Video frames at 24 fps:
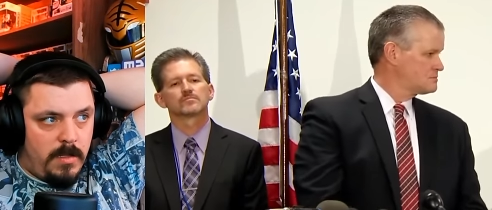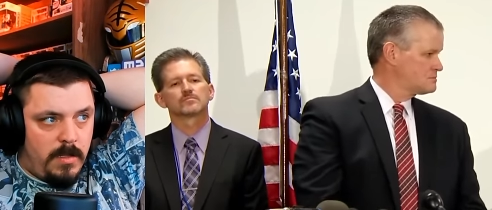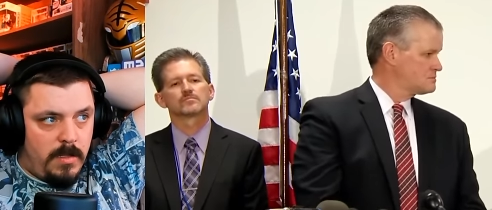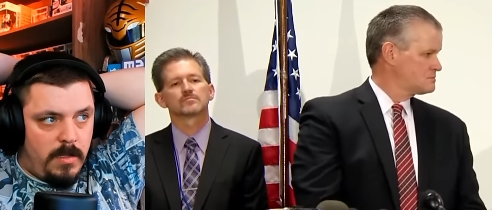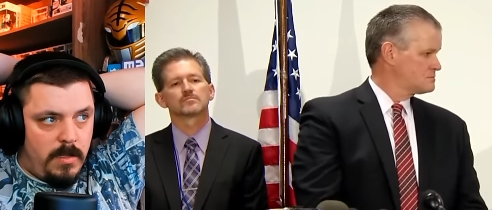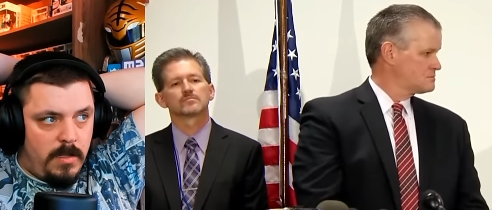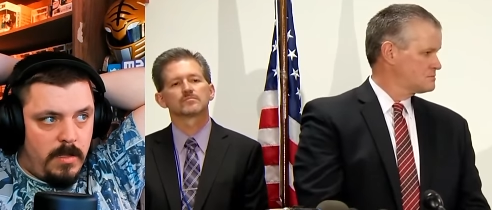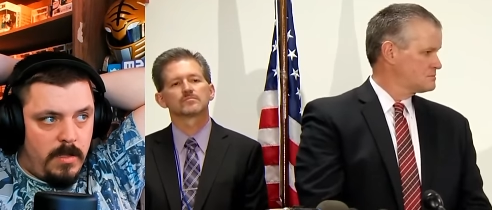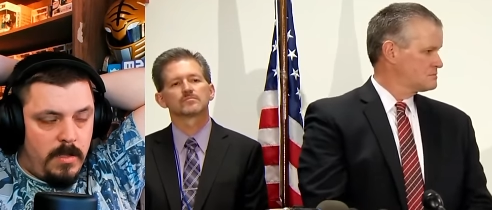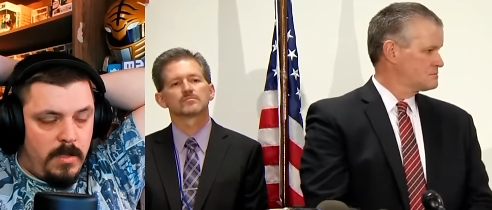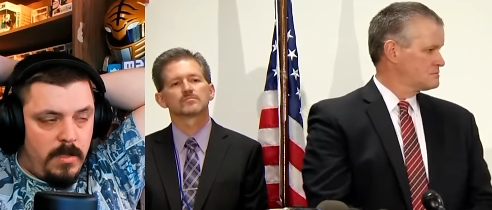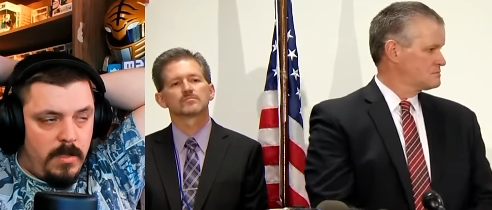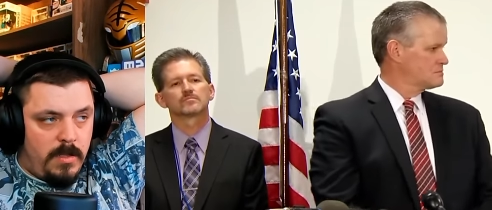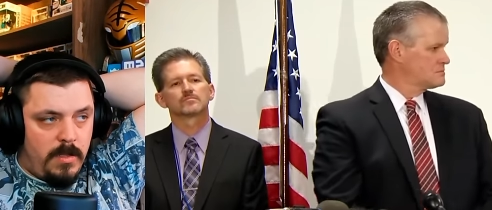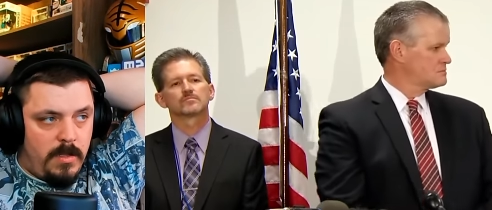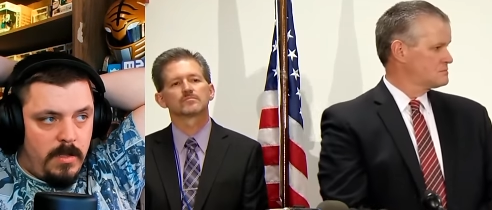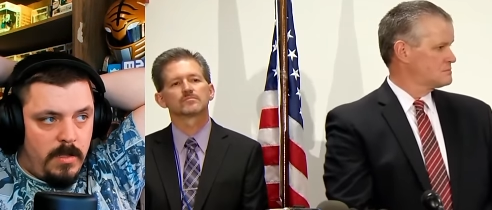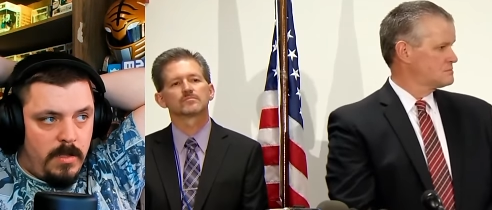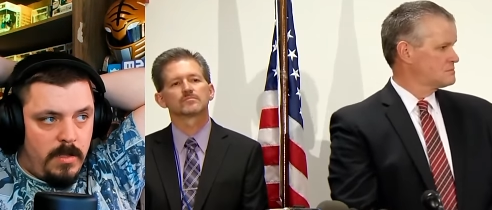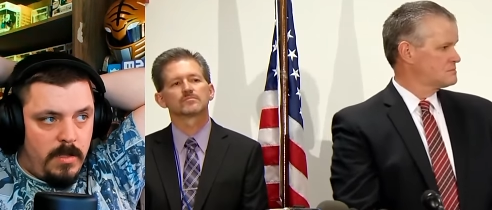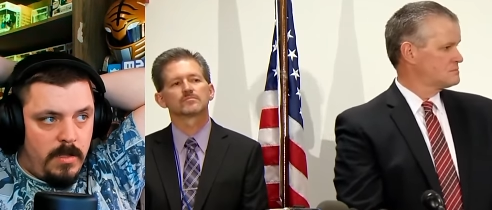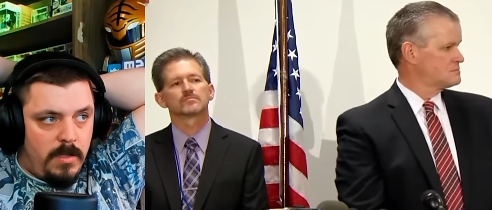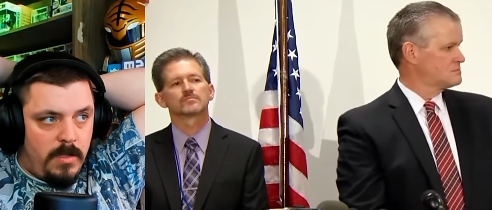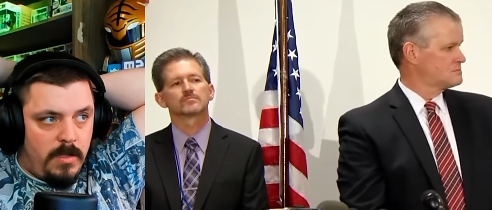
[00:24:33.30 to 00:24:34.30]

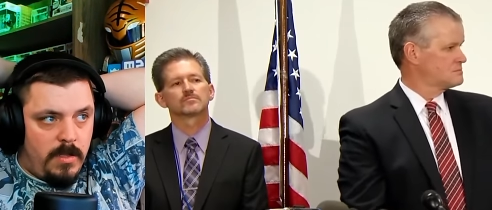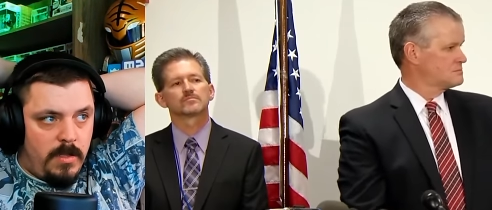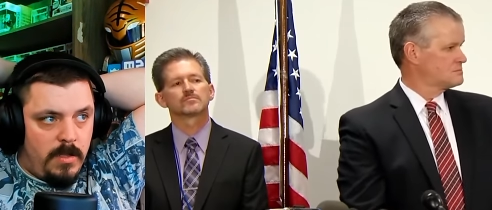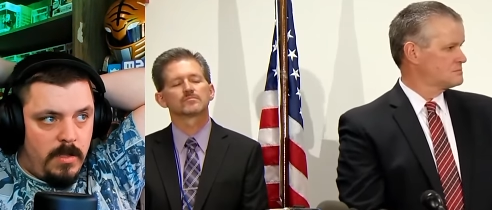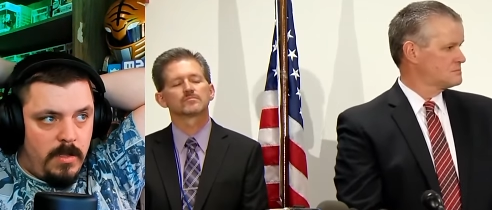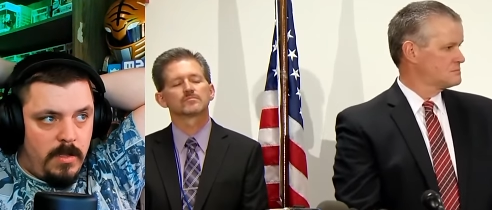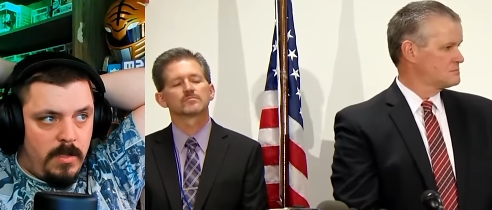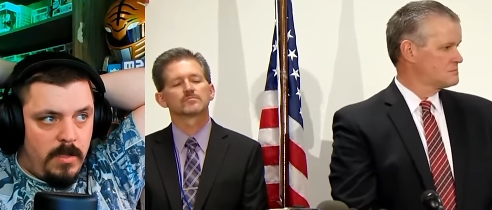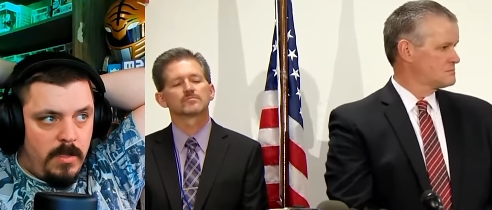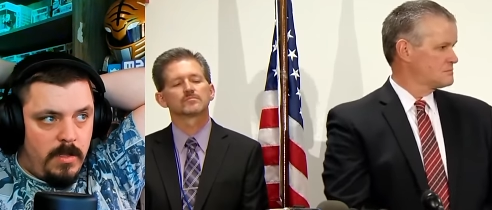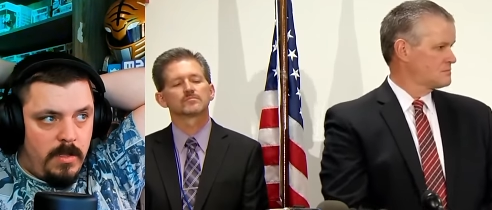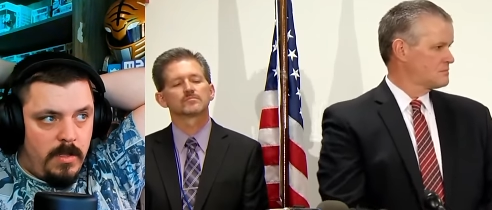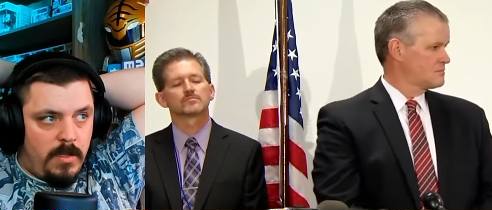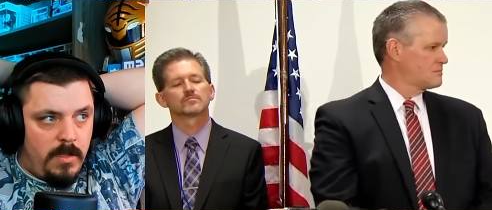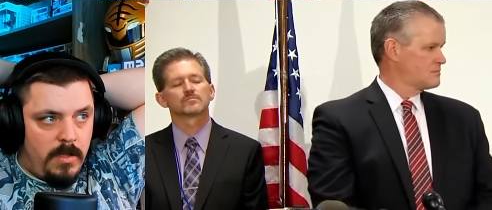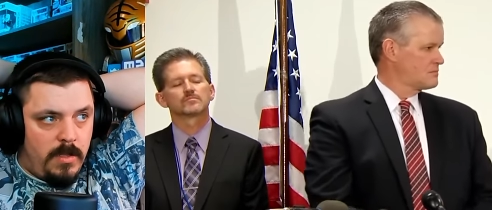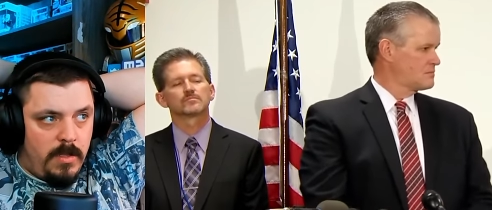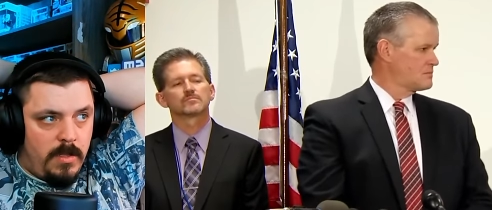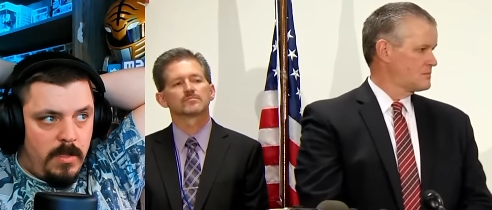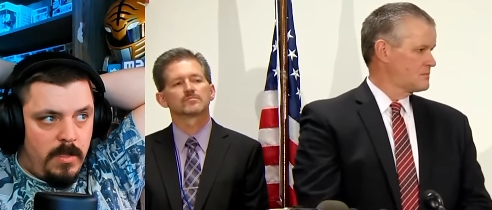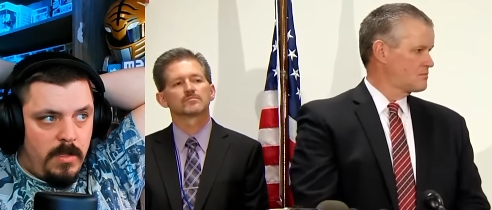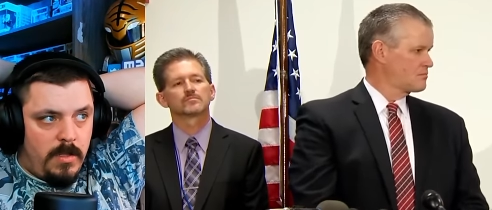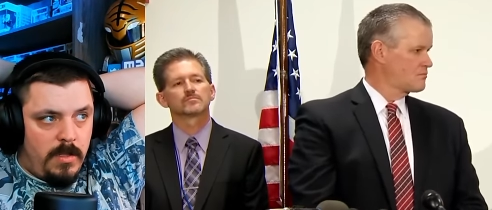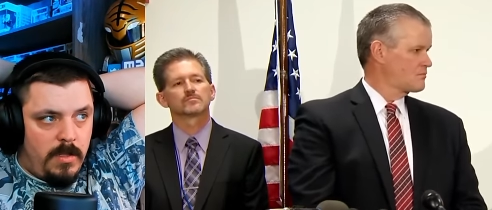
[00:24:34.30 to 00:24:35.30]

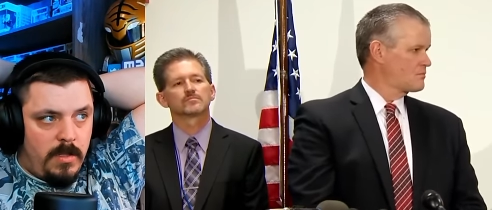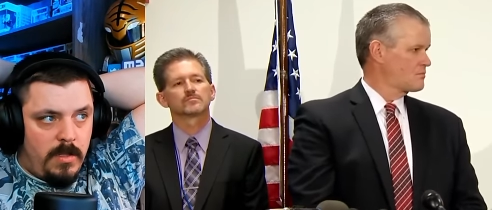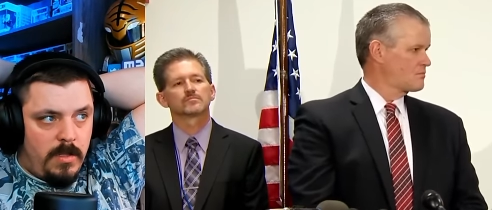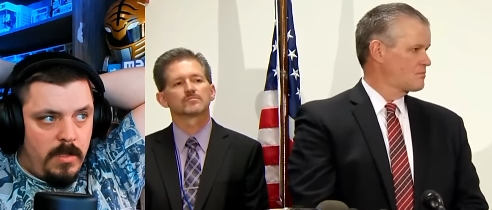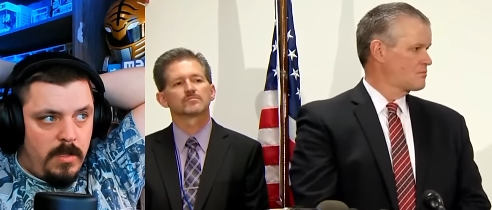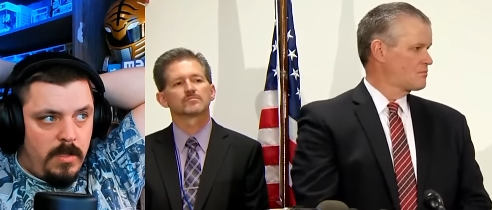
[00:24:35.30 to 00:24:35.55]
Nobody speaks.